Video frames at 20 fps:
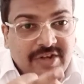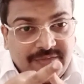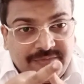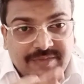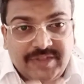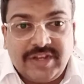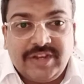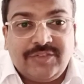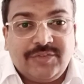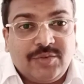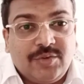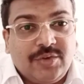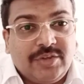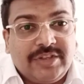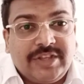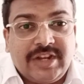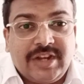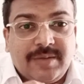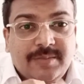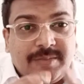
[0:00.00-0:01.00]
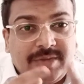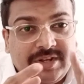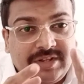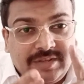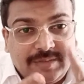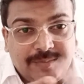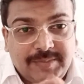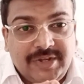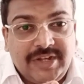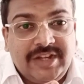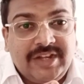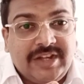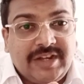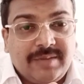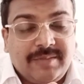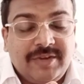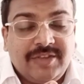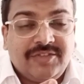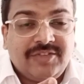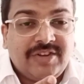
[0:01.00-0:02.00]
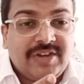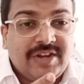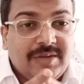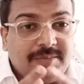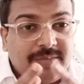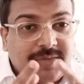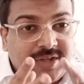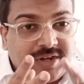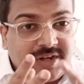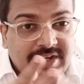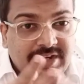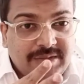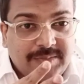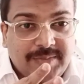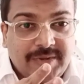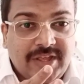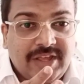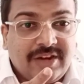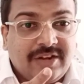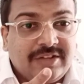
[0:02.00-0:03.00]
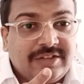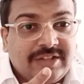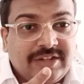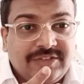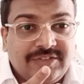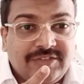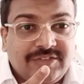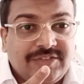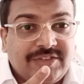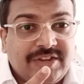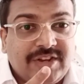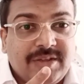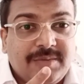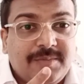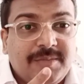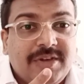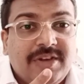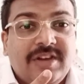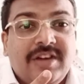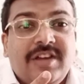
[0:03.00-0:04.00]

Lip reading: If there is no other number, the predetermination number and the prior authorization number